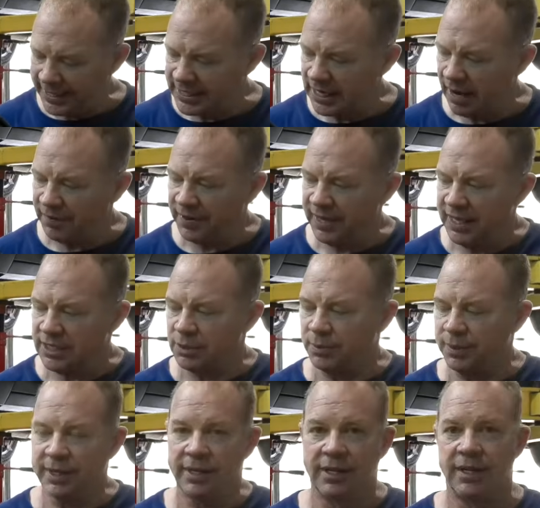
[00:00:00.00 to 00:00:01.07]
off of this
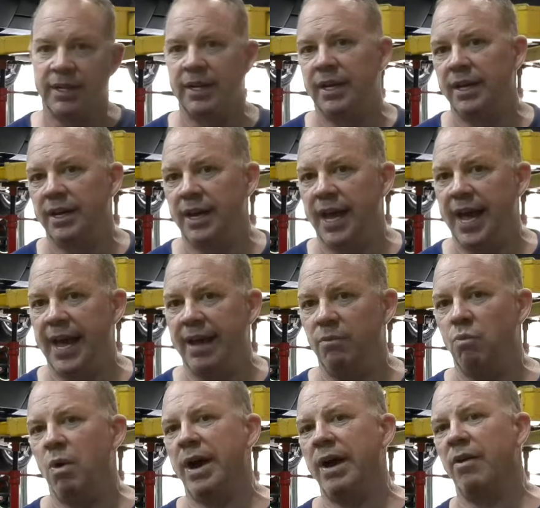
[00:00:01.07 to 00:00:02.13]
one and
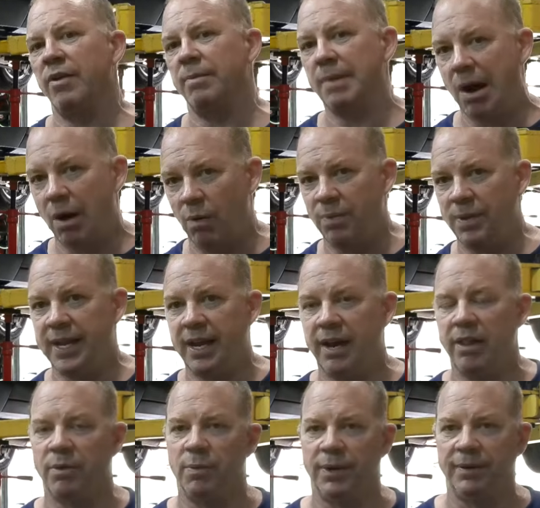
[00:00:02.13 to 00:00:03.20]
weld them on the
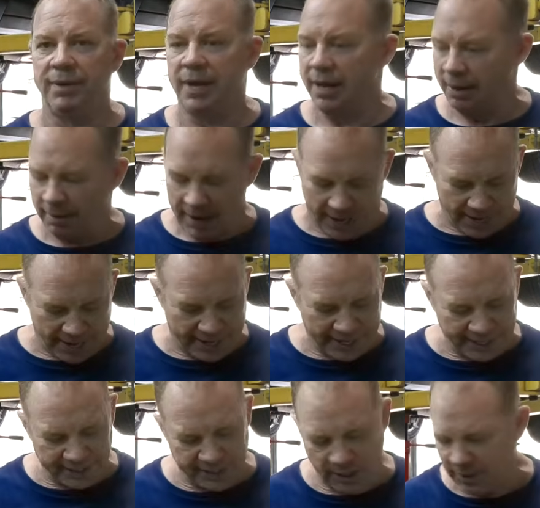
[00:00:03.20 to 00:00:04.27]
other one. And
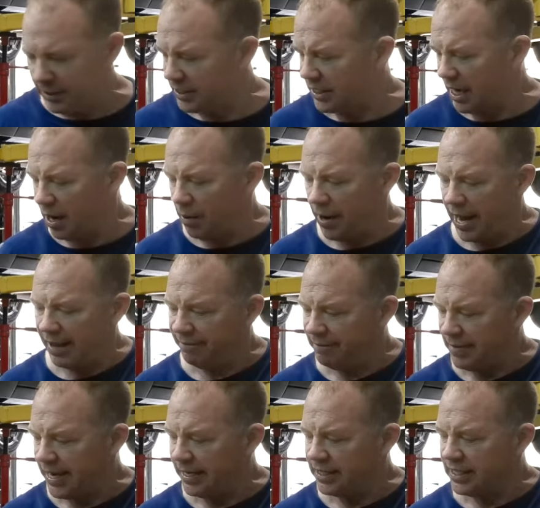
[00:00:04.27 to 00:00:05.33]
in doing so, I have
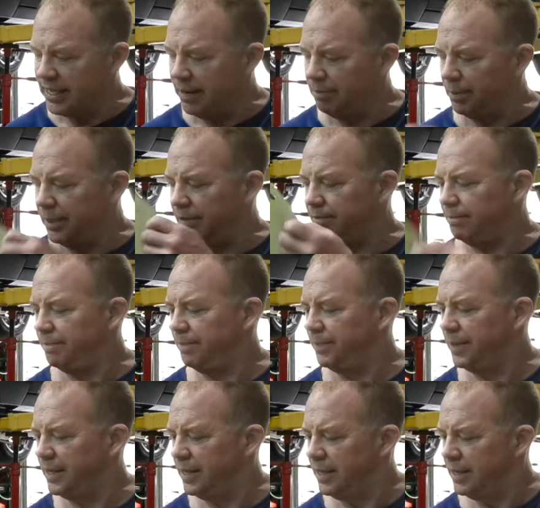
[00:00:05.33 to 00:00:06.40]
made a template
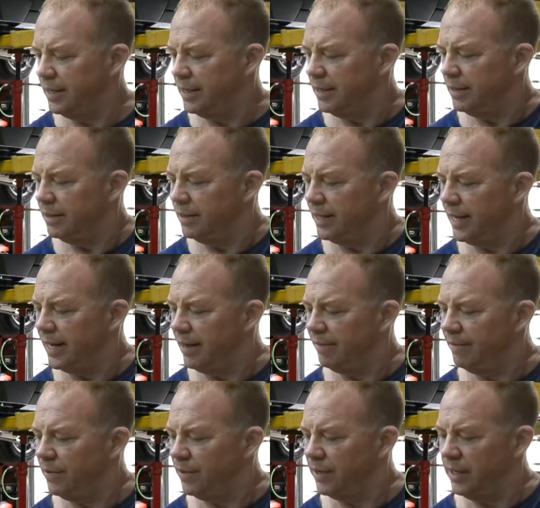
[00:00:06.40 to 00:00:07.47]
that I'm
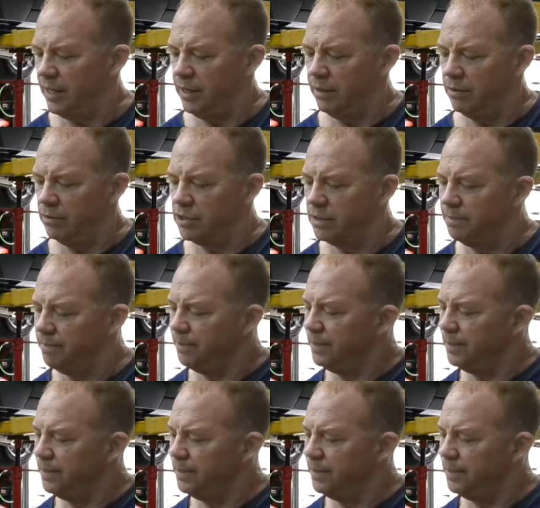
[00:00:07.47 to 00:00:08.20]
going to use